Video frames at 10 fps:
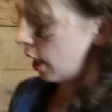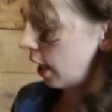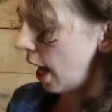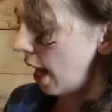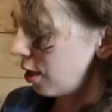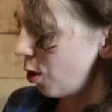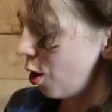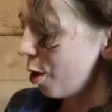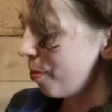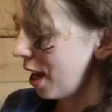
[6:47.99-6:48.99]
Yeah, so
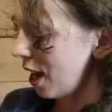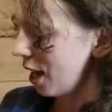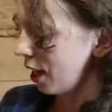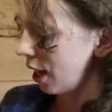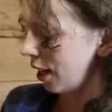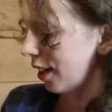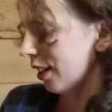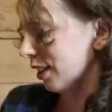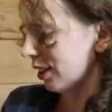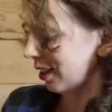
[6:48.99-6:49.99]
her being
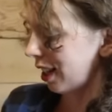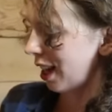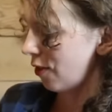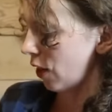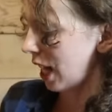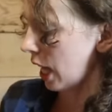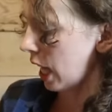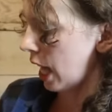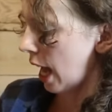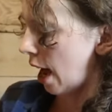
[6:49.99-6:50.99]
kind of a
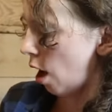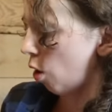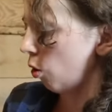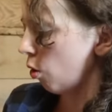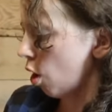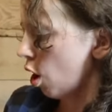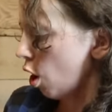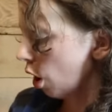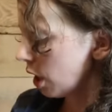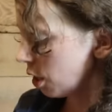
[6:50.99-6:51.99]
kicky cow
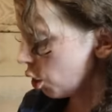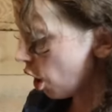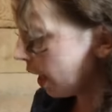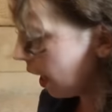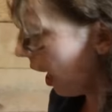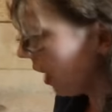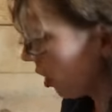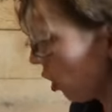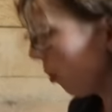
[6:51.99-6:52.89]
is a strike against